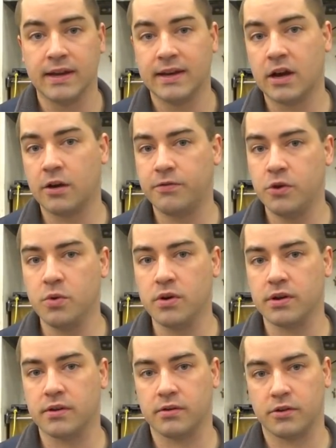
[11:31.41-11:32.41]
Now, if you were
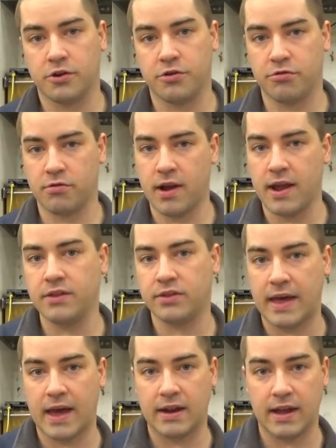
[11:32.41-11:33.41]
to create
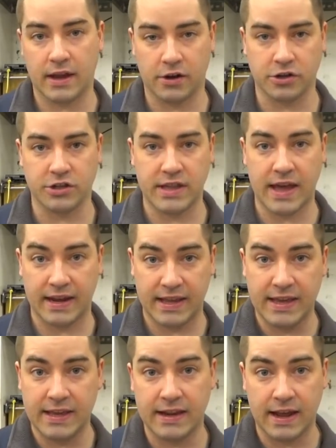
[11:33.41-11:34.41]
that
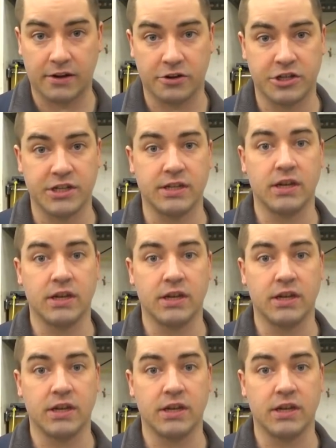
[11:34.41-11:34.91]
heat energy